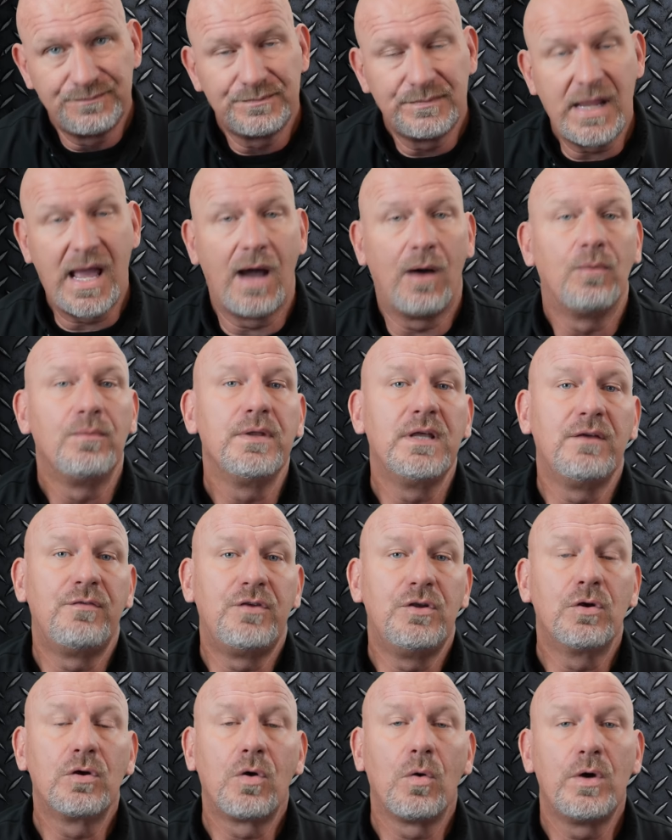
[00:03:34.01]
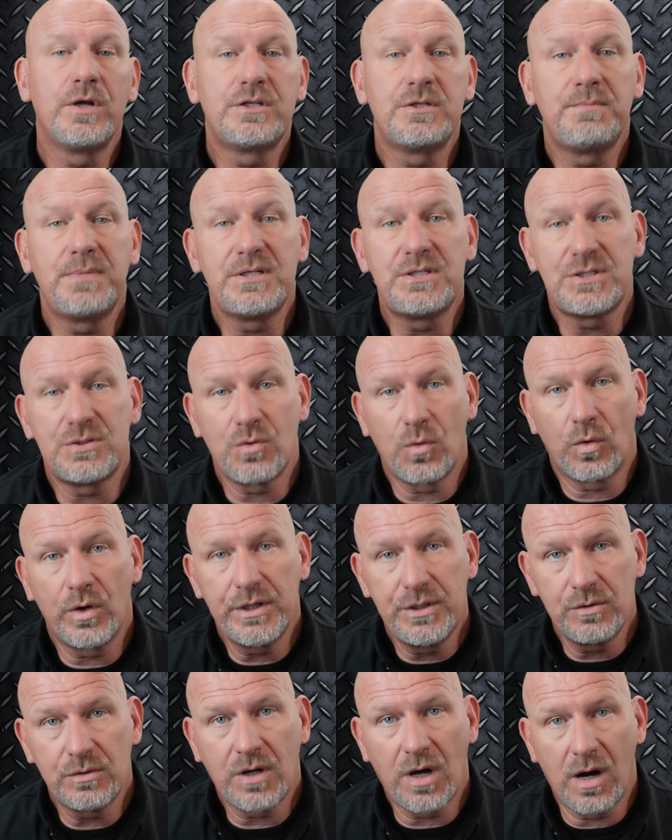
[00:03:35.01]
Now, if you're going to be
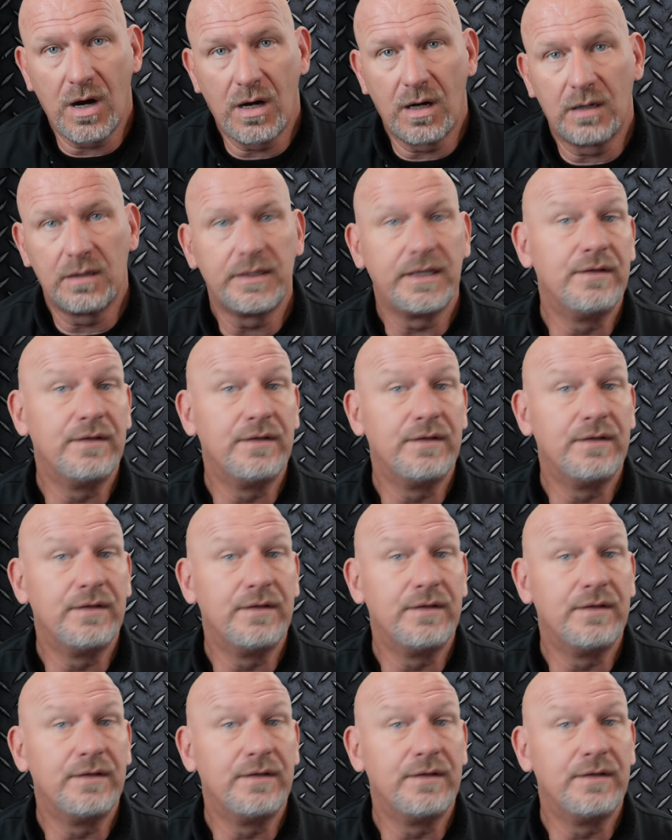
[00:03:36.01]
storing your car